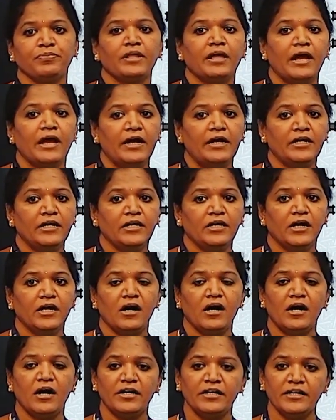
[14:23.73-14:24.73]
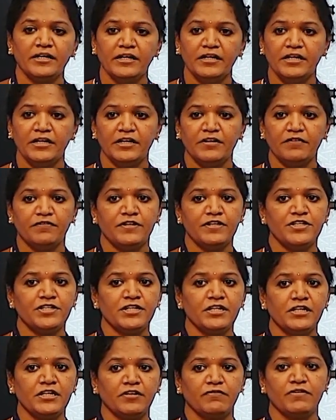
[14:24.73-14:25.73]
and ordinary
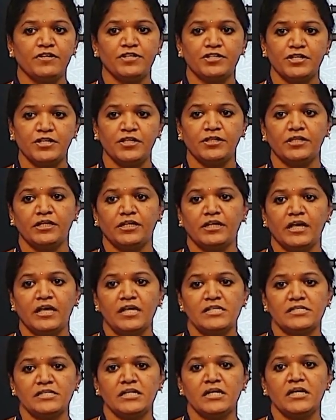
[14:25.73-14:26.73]
differential equation that has a